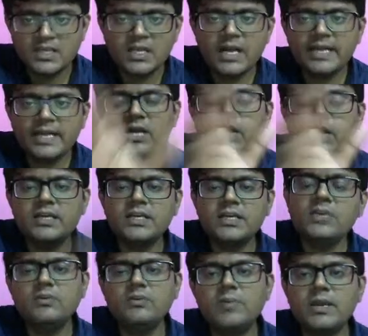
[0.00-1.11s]
And accordingly
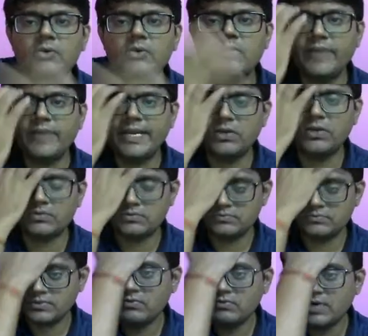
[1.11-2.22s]
you will be able to find out
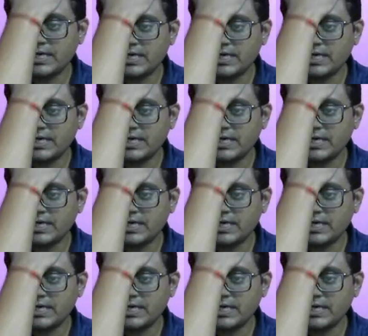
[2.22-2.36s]
whatever